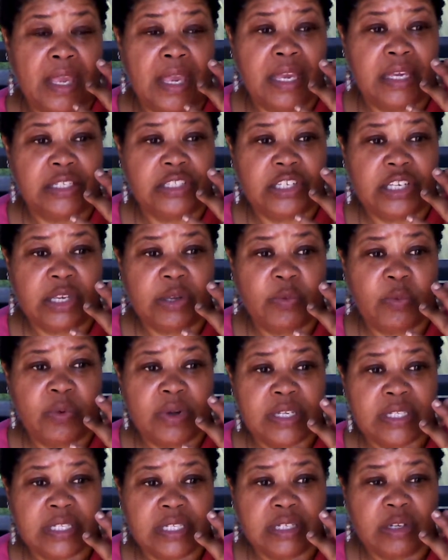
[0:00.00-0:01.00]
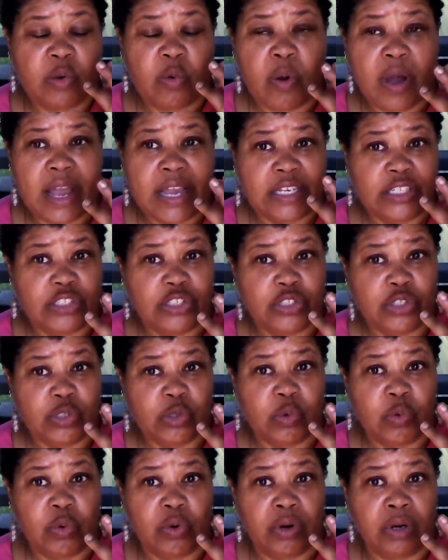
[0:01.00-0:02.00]
and she wasn't quite
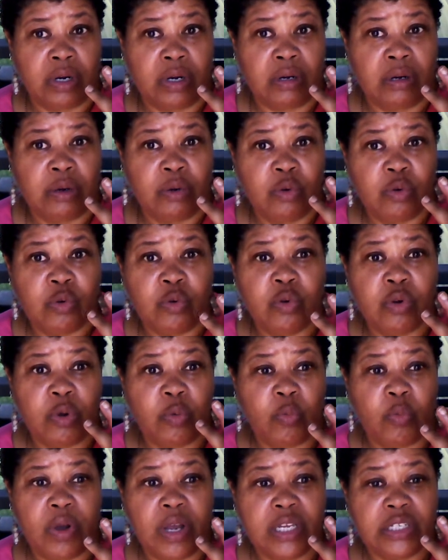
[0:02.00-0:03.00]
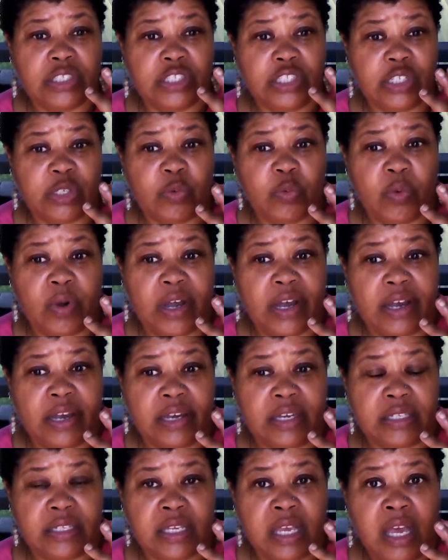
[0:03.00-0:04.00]
sure who and what she
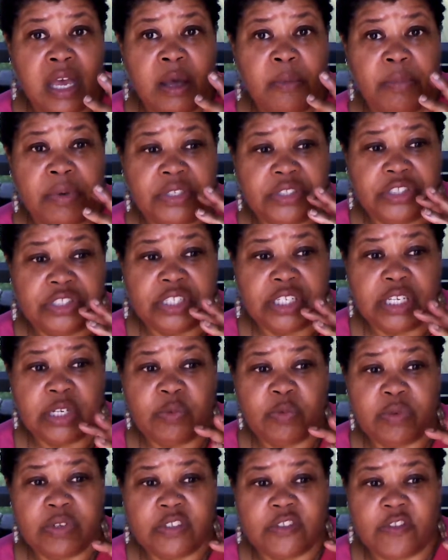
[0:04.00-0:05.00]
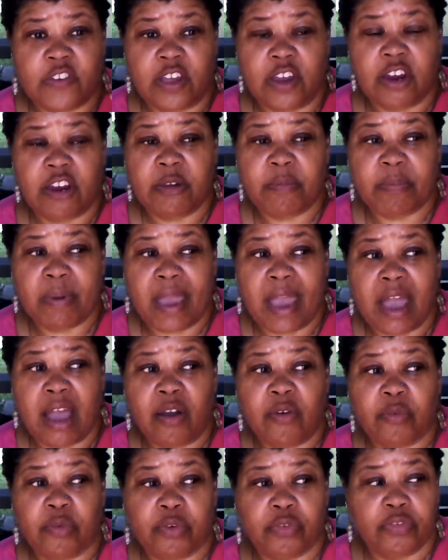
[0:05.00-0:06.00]
was, but she was very
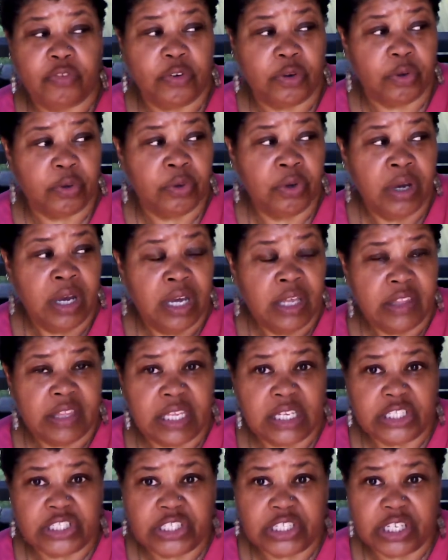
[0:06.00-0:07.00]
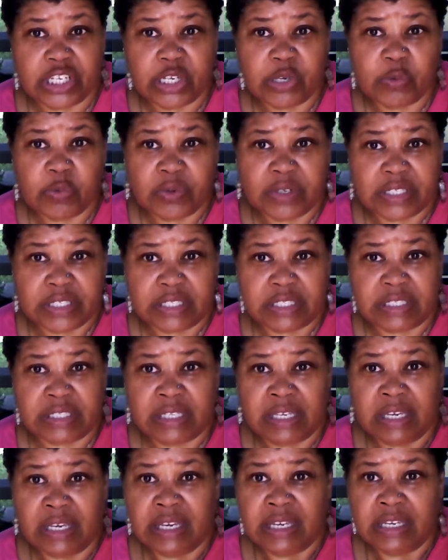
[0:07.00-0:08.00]
powerful. That she was
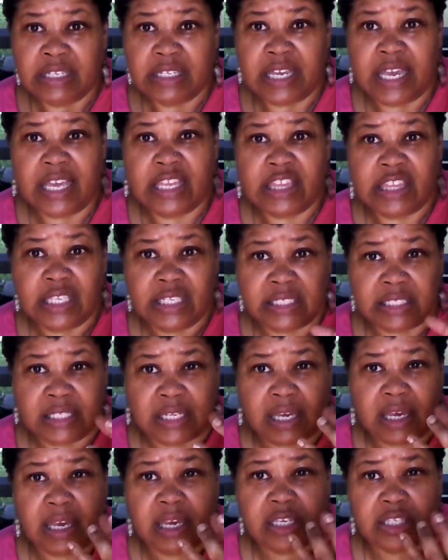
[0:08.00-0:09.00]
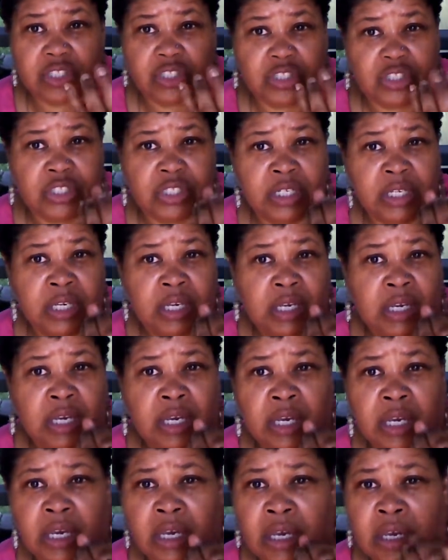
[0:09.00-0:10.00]
at the touch,
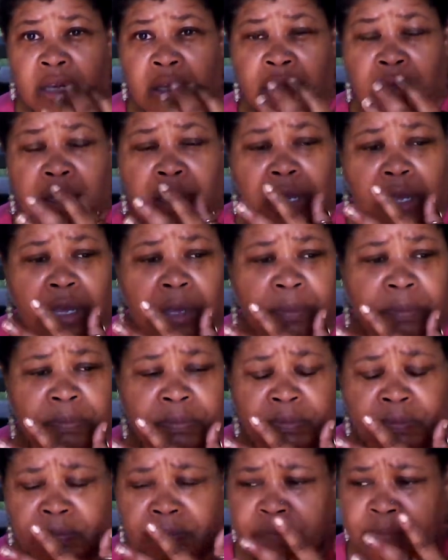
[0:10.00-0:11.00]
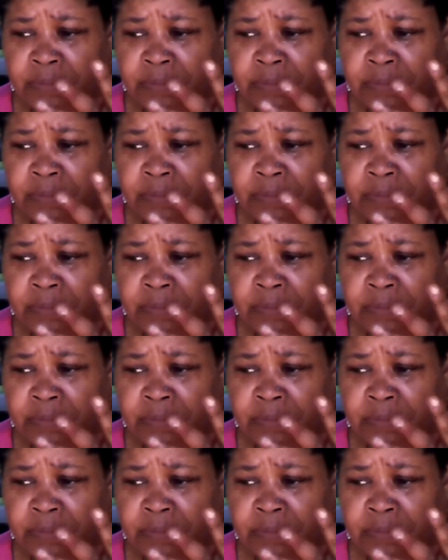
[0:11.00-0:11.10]
um,